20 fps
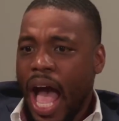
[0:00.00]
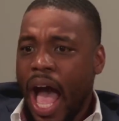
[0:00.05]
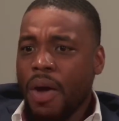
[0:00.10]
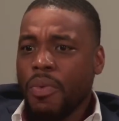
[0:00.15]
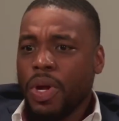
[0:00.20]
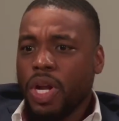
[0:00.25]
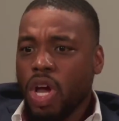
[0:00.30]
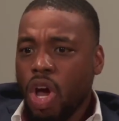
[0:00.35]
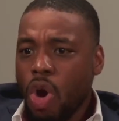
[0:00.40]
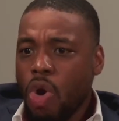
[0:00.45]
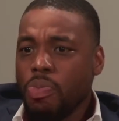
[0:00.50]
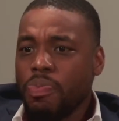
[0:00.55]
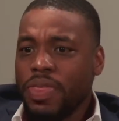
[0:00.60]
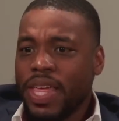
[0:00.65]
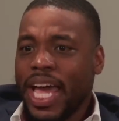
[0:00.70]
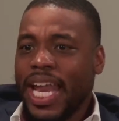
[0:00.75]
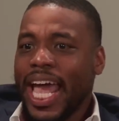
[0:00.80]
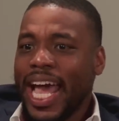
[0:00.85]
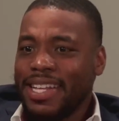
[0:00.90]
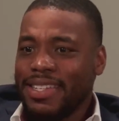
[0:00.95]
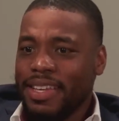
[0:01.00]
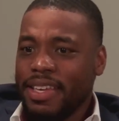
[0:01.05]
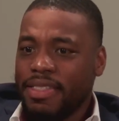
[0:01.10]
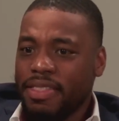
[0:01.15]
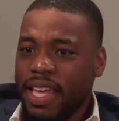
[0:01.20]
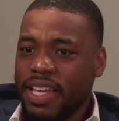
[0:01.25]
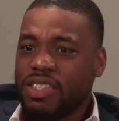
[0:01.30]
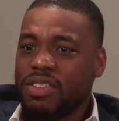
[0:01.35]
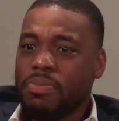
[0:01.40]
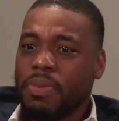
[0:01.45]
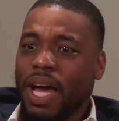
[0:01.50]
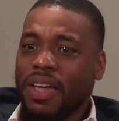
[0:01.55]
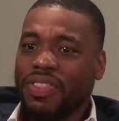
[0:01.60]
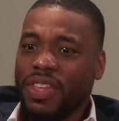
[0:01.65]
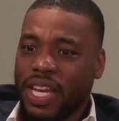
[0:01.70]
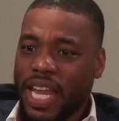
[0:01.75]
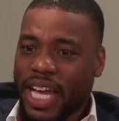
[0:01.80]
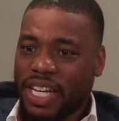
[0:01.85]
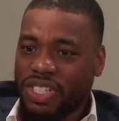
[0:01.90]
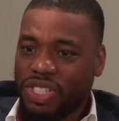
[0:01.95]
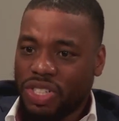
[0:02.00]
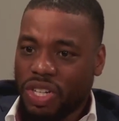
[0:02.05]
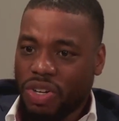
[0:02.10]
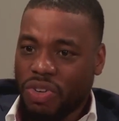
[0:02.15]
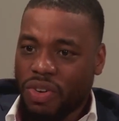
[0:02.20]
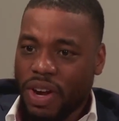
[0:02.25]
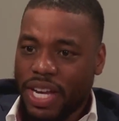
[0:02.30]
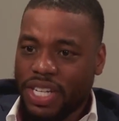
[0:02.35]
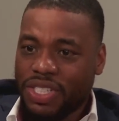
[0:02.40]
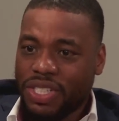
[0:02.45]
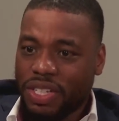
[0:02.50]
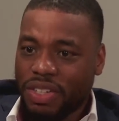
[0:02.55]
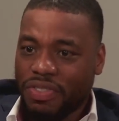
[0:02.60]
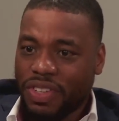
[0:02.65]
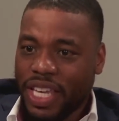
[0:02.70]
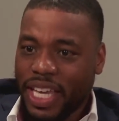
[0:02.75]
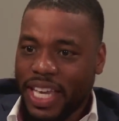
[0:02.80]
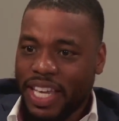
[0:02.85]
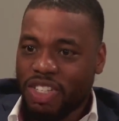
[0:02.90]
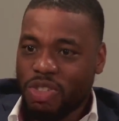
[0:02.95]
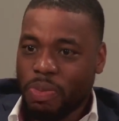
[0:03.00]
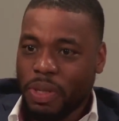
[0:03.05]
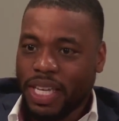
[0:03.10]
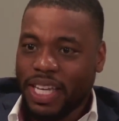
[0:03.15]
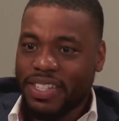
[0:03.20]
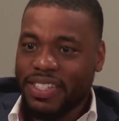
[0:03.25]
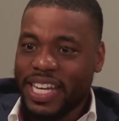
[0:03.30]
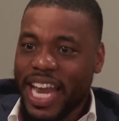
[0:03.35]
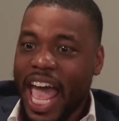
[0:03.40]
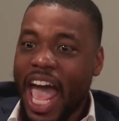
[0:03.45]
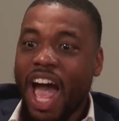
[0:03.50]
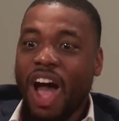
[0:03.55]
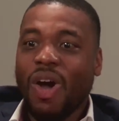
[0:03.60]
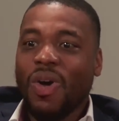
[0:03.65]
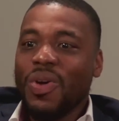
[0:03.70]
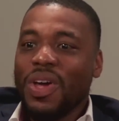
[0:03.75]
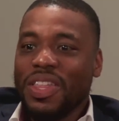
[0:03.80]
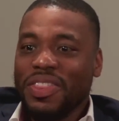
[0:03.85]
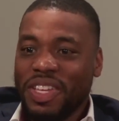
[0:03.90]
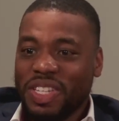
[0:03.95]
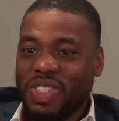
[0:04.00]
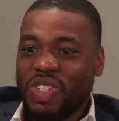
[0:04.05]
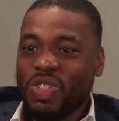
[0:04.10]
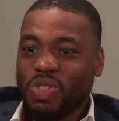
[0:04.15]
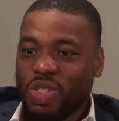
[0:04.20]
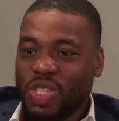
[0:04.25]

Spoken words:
I would hope that as he thinks about the next generation of kids, because now this